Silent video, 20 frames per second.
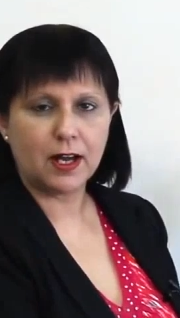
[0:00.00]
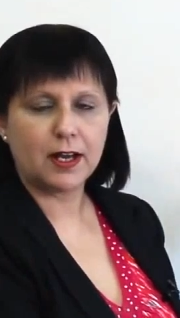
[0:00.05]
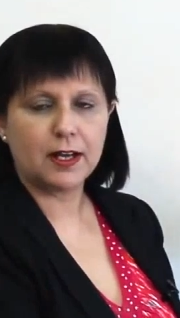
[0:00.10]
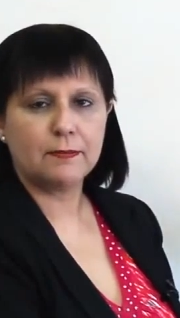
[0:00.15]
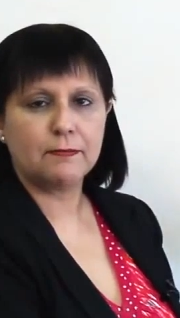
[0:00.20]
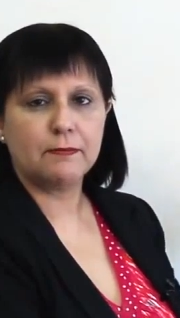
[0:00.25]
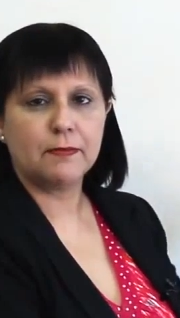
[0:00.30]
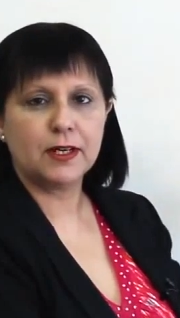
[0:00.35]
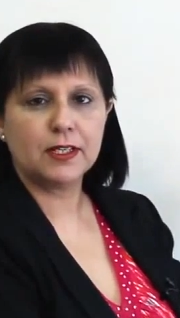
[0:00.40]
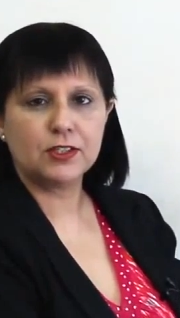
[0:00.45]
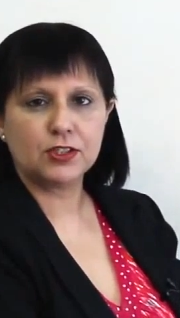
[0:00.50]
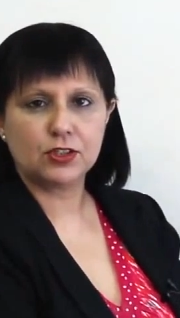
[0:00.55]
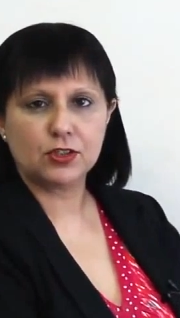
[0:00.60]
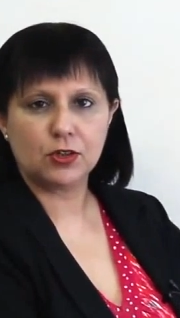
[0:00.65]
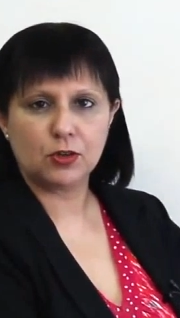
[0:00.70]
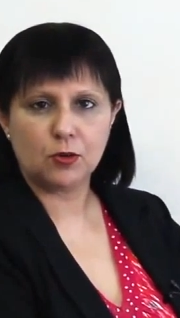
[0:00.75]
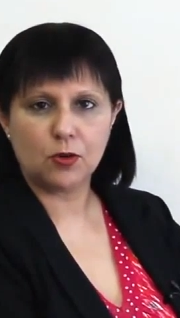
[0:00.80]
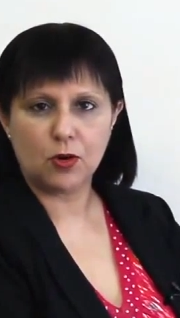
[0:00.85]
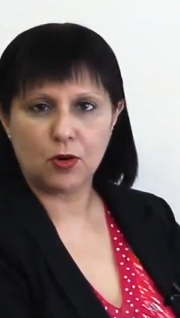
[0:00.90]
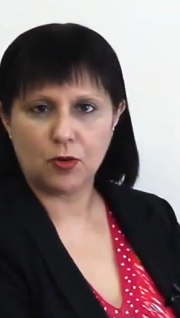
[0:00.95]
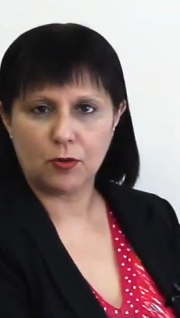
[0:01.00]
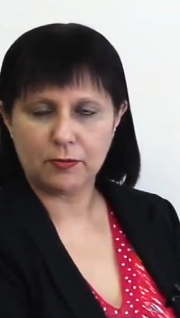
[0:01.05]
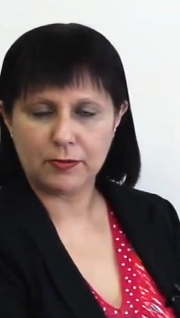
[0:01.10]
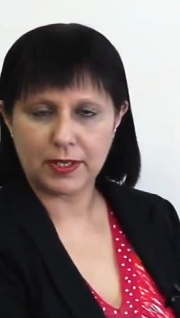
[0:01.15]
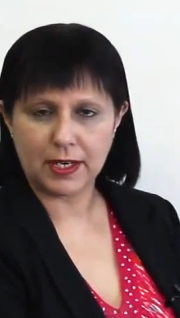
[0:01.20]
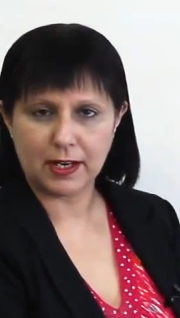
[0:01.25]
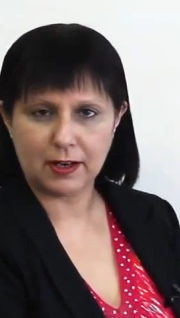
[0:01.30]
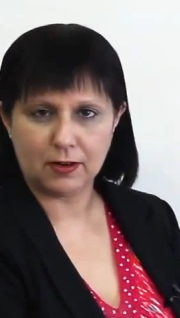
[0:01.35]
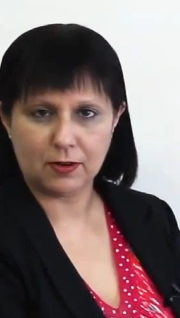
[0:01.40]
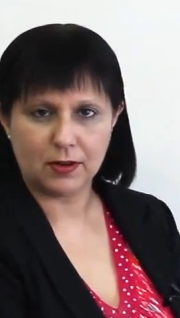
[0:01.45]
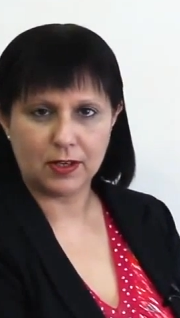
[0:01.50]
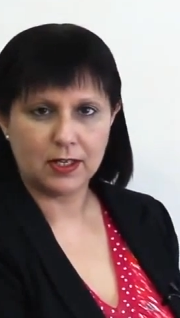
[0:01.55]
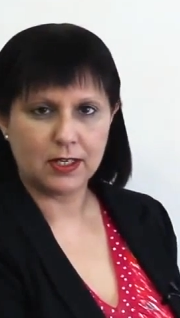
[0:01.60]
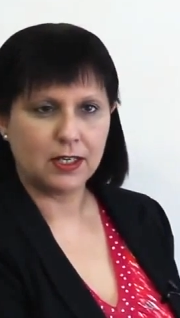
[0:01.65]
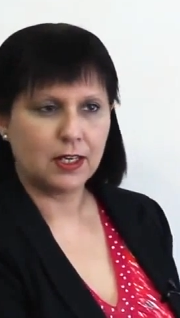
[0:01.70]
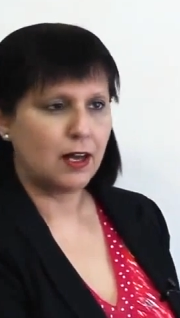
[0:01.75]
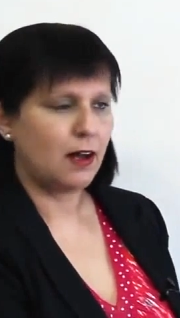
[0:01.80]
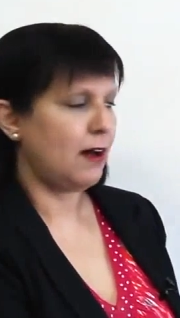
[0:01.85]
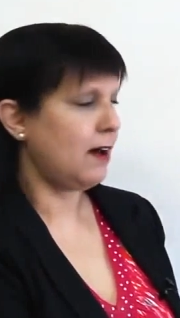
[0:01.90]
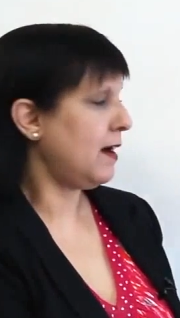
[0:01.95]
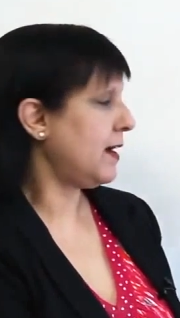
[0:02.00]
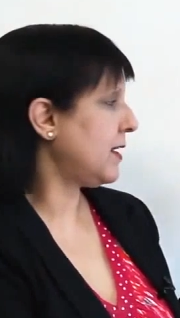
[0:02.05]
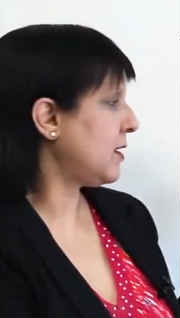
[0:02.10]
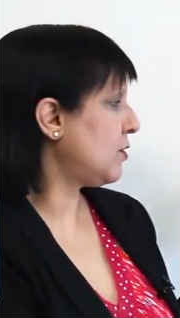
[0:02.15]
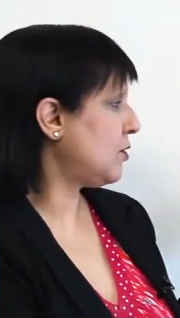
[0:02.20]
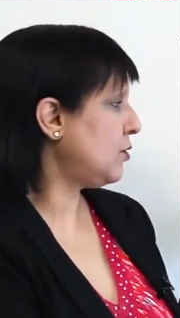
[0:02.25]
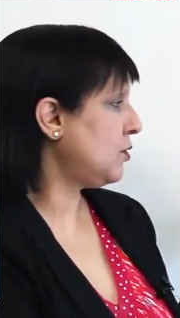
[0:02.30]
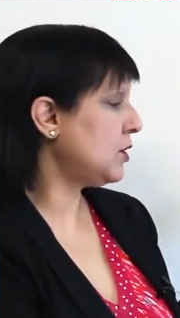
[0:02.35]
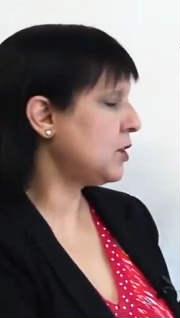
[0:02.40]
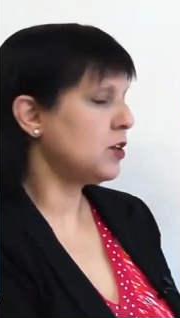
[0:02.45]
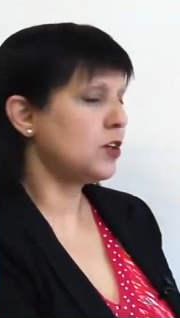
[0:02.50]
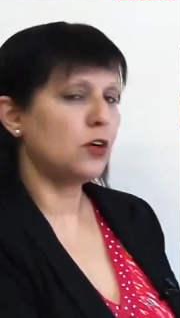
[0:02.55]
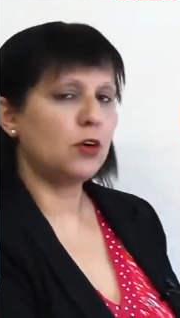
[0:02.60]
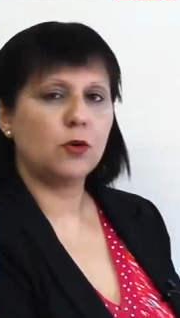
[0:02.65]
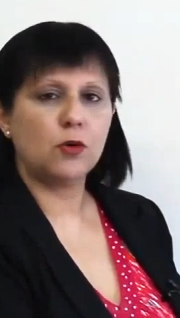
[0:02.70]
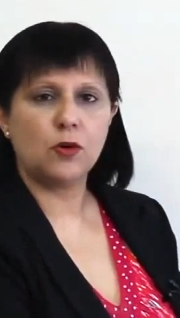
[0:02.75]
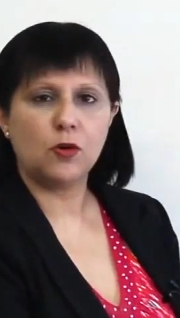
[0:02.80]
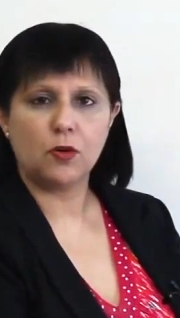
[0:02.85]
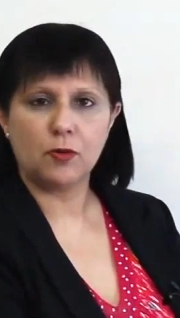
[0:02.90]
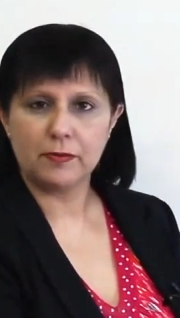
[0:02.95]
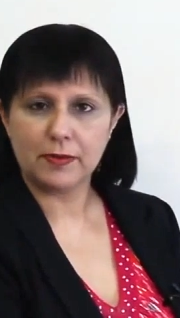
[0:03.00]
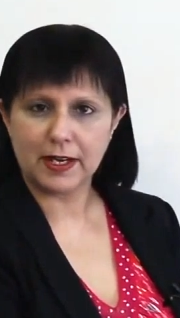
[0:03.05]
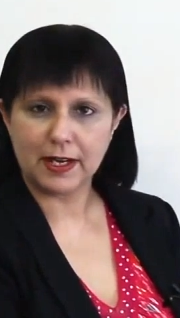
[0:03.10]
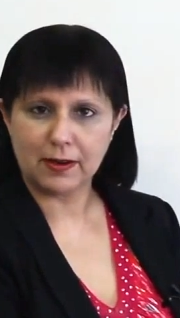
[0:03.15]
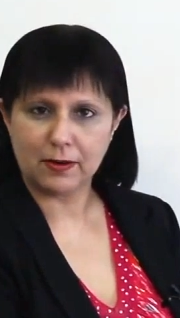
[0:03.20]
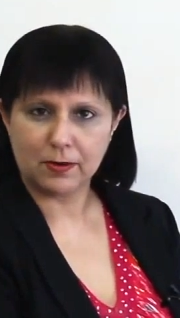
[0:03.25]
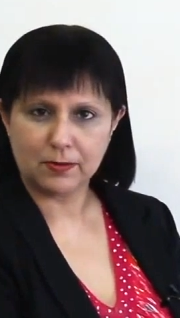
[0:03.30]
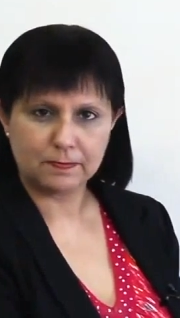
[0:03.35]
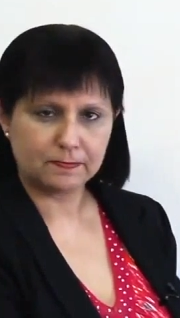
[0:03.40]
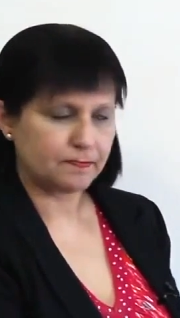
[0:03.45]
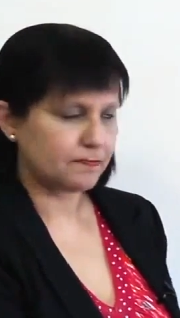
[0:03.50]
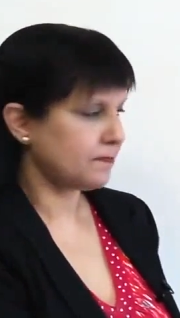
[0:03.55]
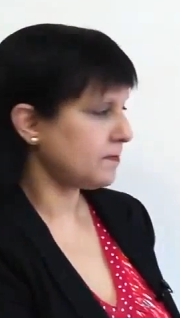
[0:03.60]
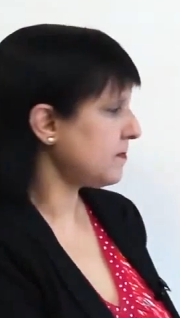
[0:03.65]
I must go home now. I could go home now.